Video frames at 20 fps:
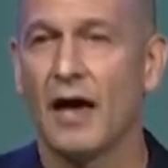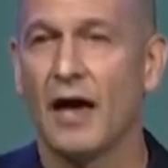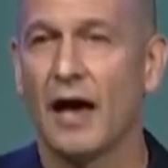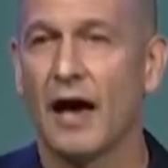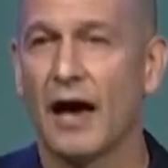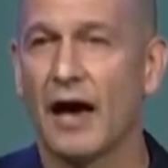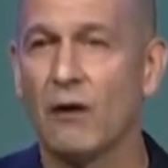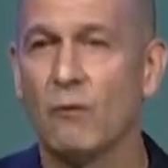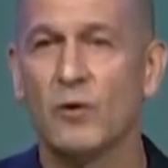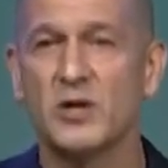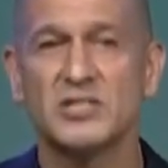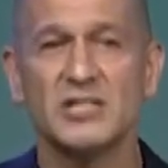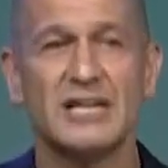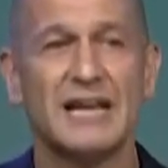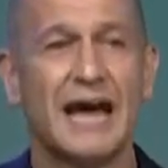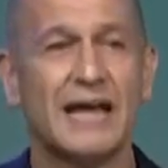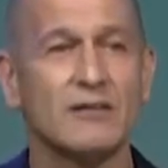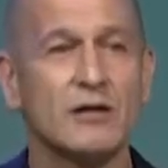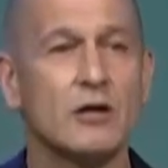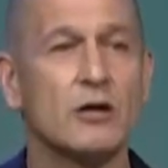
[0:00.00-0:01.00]
I wish I'd
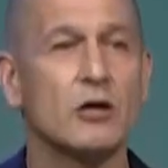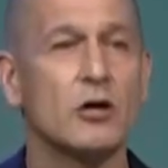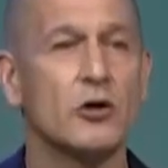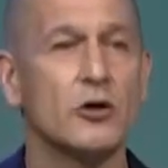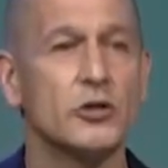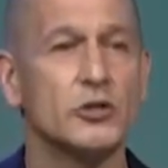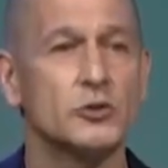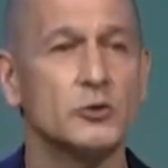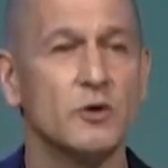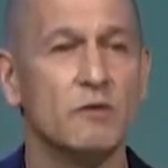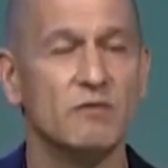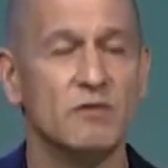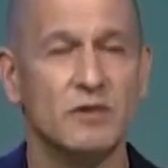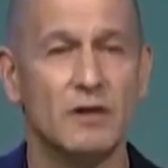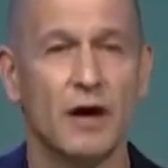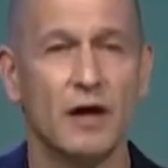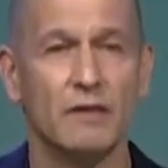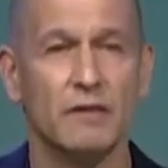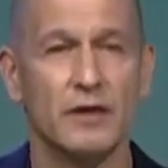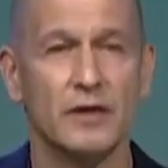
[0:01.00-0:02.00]
had the courage to have
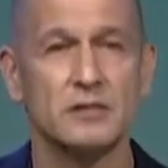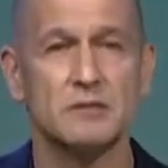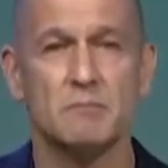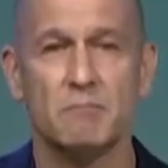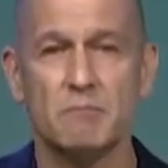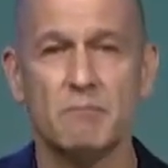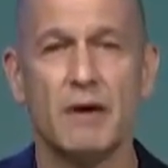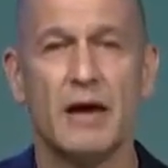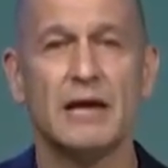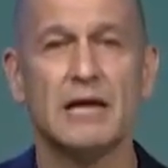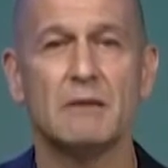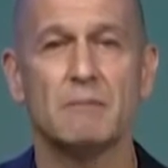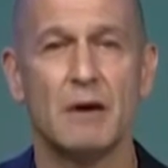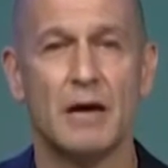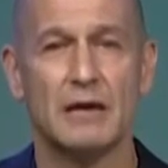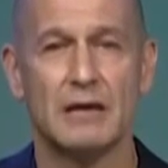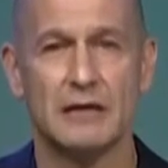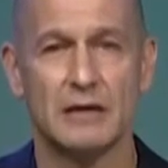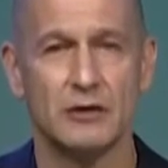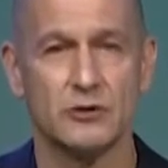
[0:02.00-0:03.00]
done this many,
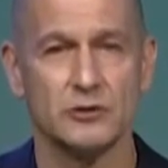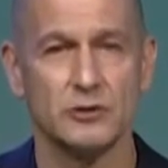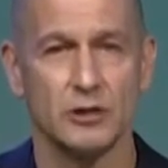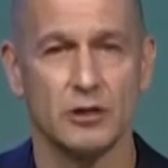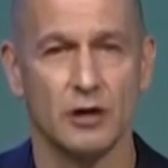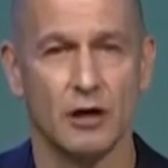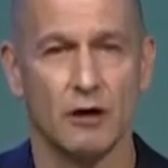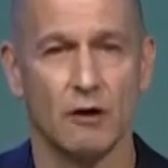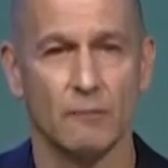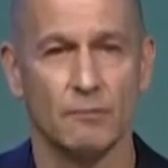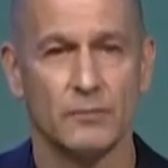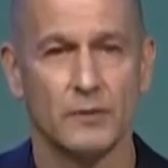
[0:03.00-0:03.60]
many years ago.